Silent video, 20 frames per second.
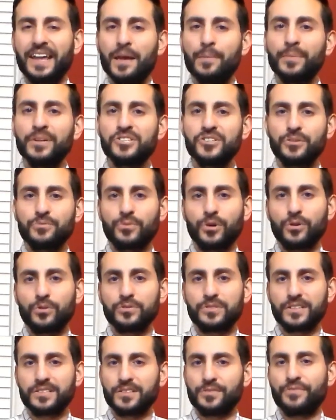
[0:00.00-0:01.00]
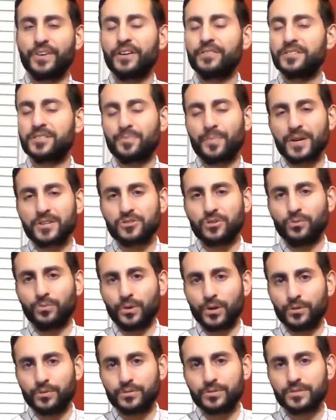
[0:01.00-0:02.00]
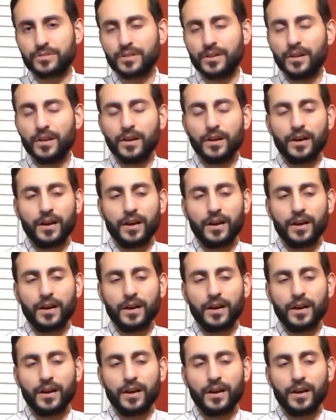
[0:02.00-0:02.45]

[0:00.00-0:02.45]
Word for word: that Imogen Rose is a very special rose.